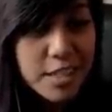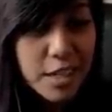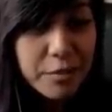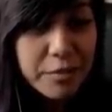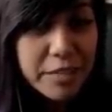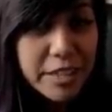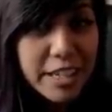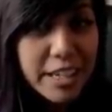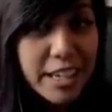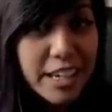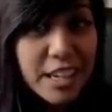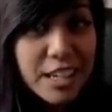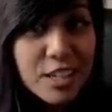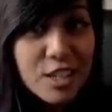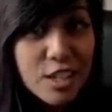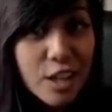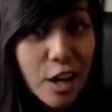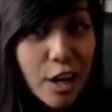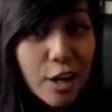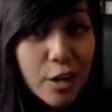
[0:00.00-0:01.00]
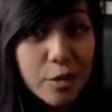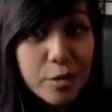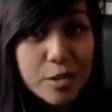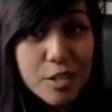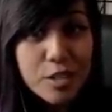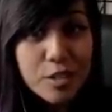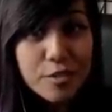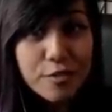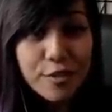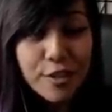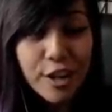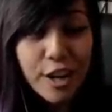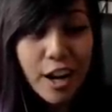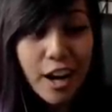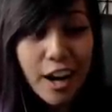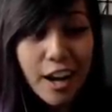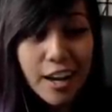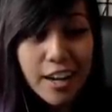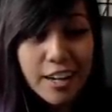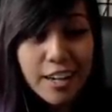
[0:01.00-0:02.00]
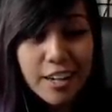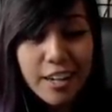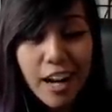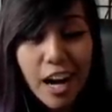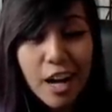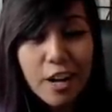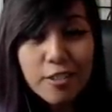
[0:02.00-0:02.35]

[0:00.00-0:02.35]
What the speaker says: something and I saw it was a for hire,